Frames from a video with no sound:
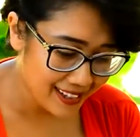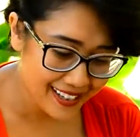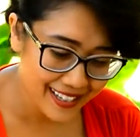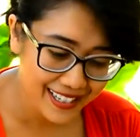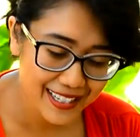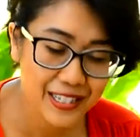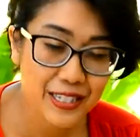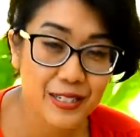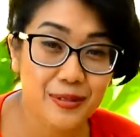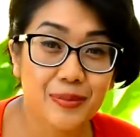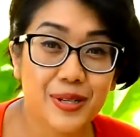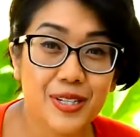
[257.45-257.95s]
that
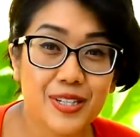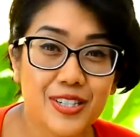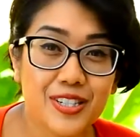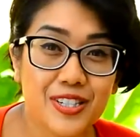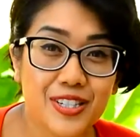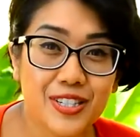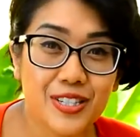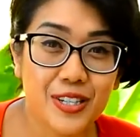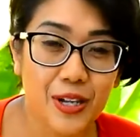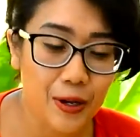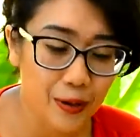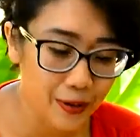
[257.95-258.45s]
smells
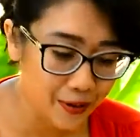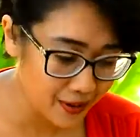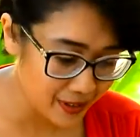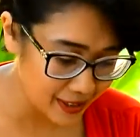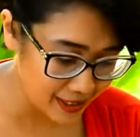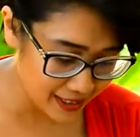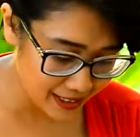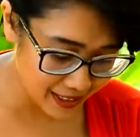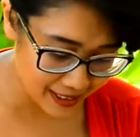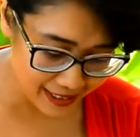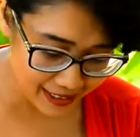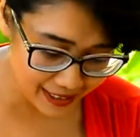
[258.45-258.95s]
so
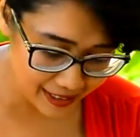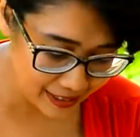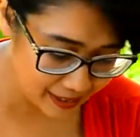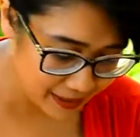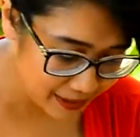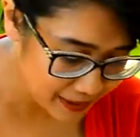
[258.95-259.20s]
good.